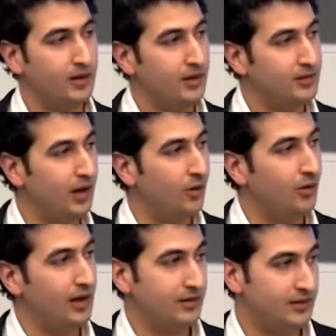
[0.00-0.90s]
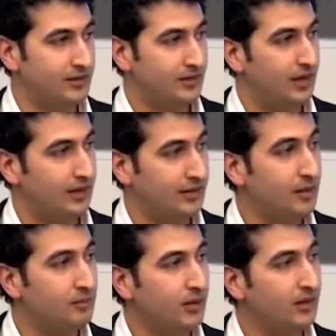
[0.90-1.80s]
So in this
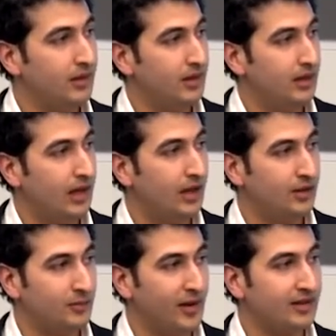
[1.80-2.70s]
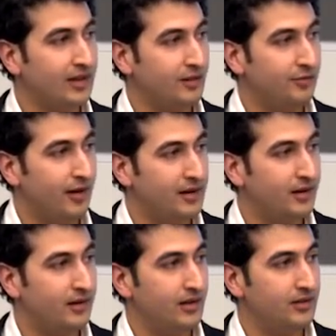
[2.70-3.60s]
example, I'll let my classifier
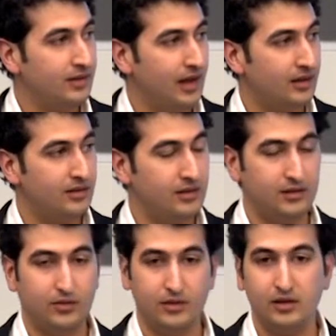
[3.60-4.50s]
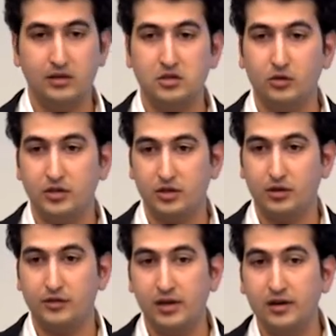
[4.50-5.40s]
scan the initial region of
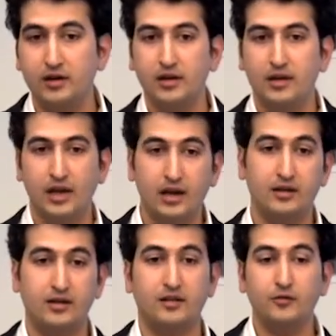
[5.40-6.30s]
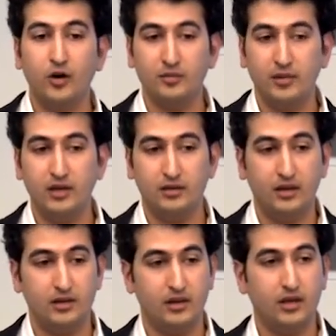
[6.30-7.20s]
the year, and it has informed me
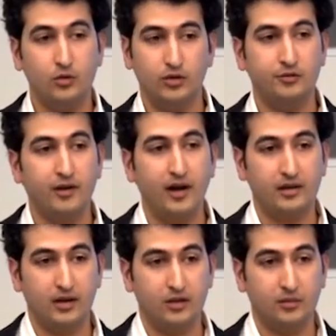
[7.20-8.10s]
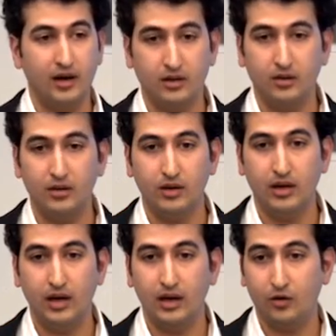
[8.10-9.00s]
that it couldn't find a tomato
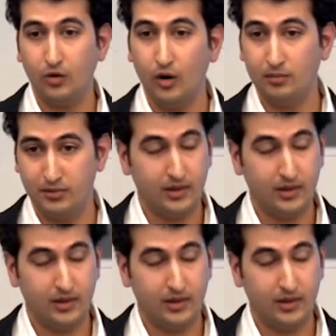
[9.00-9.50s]
crop